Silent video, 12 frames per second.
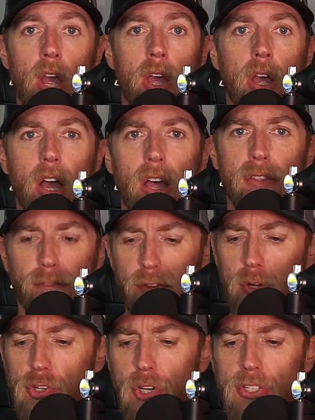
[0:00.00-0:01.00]
Uh, the
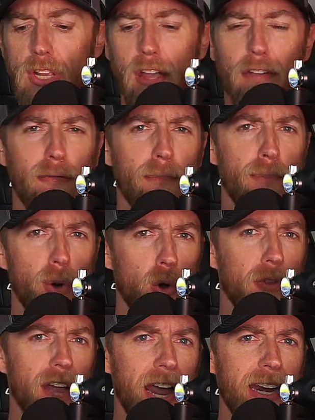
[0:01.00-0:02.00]
futures of
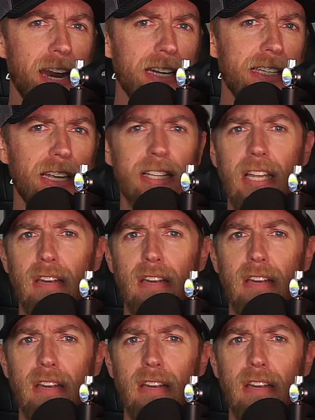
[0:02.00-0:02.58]
both I 96